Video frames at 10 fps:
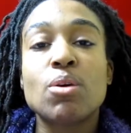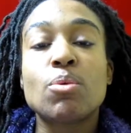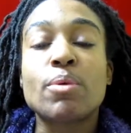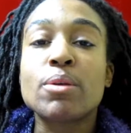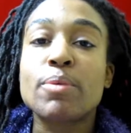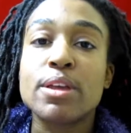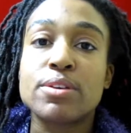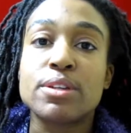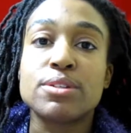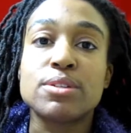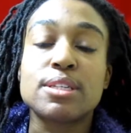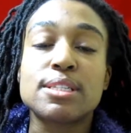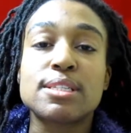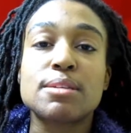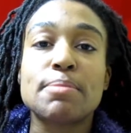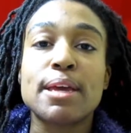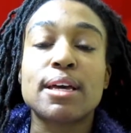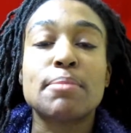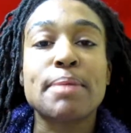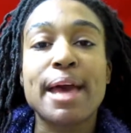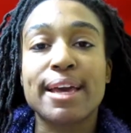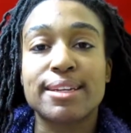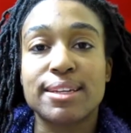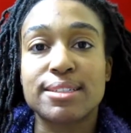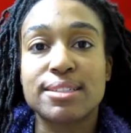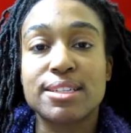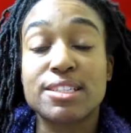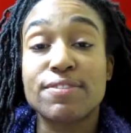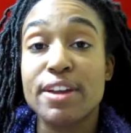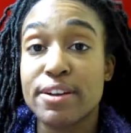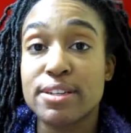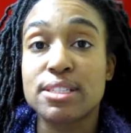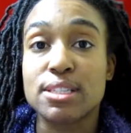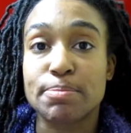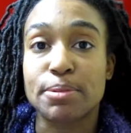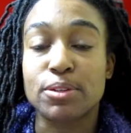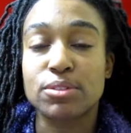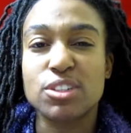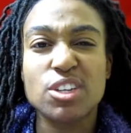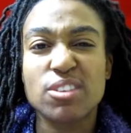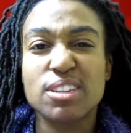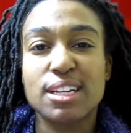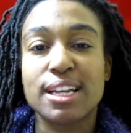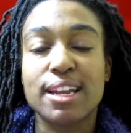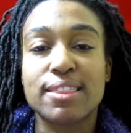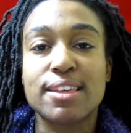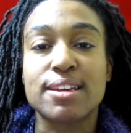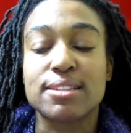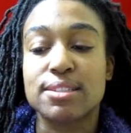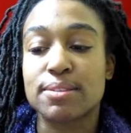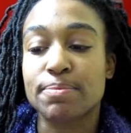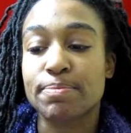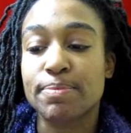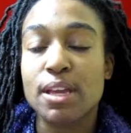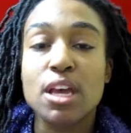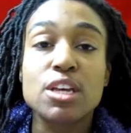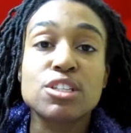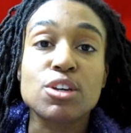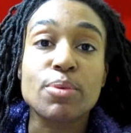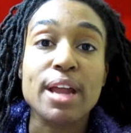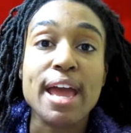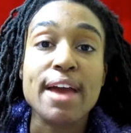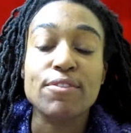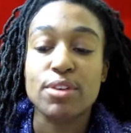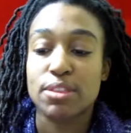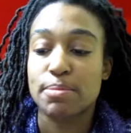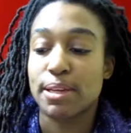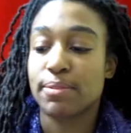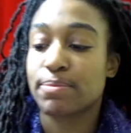One way you can do this is to make a magnet. It's very simple. You don't need a lot of things. So what I have with me,